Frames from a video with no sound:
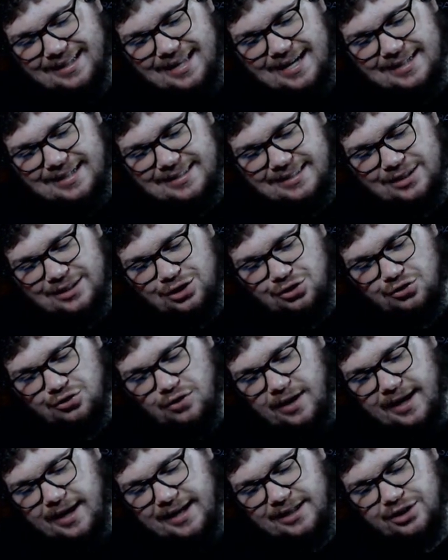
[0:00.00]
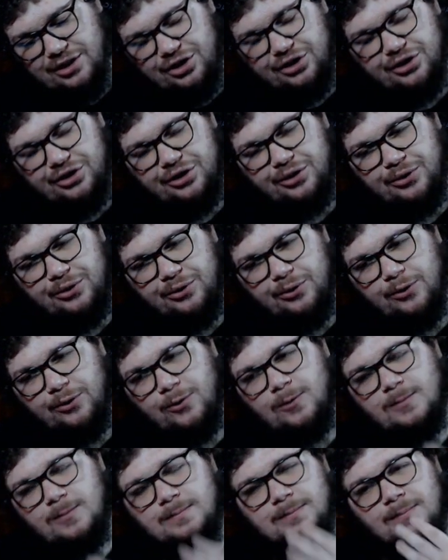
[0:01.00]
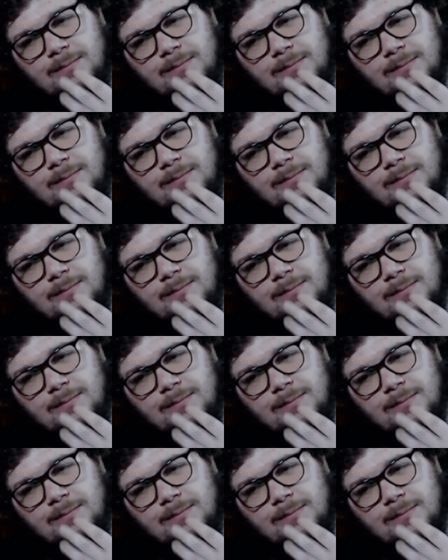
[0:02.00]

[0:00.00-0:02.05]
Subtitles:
X is trying to